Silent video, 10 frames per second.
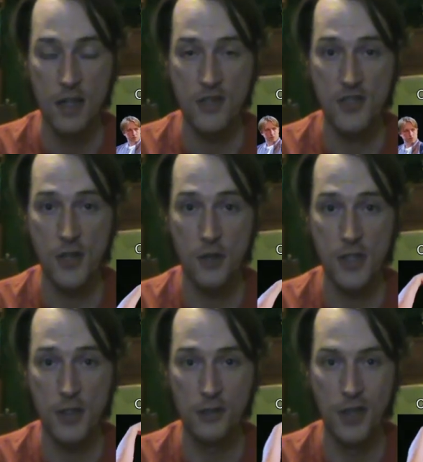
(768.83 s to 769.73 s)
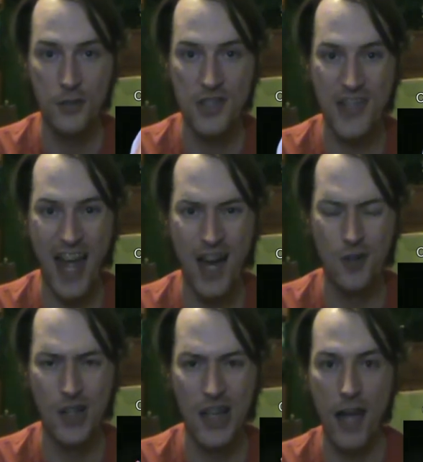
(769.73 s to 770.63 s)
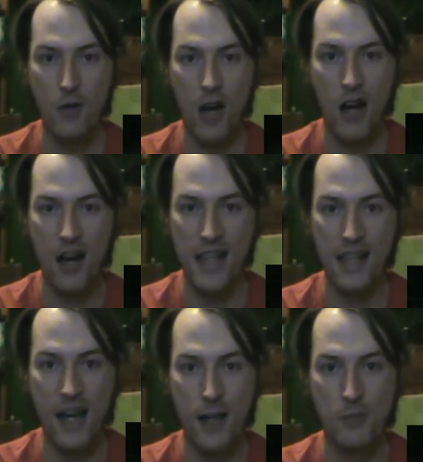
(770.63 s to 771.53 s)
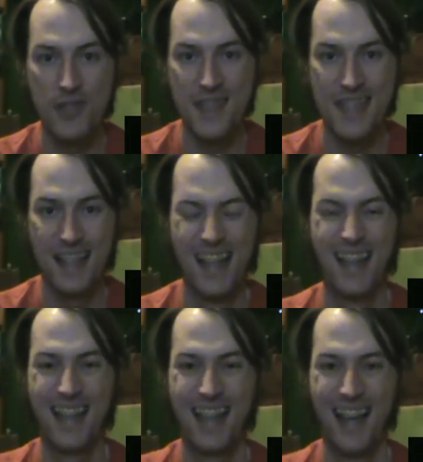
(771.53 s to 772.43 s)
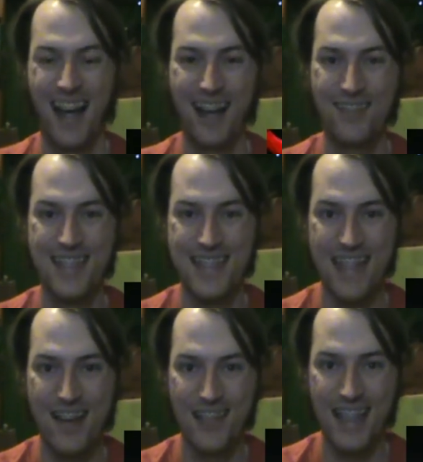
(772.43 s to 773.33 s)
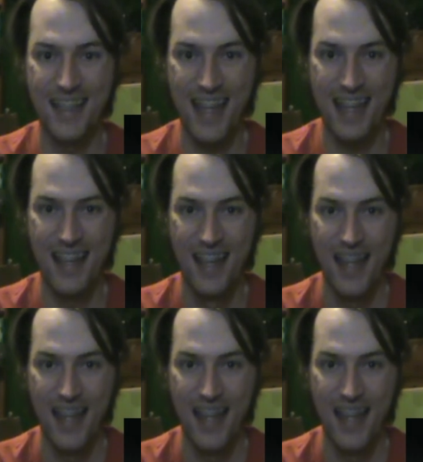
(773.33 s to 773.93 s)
So you'll notice how odd I was I was sounding then,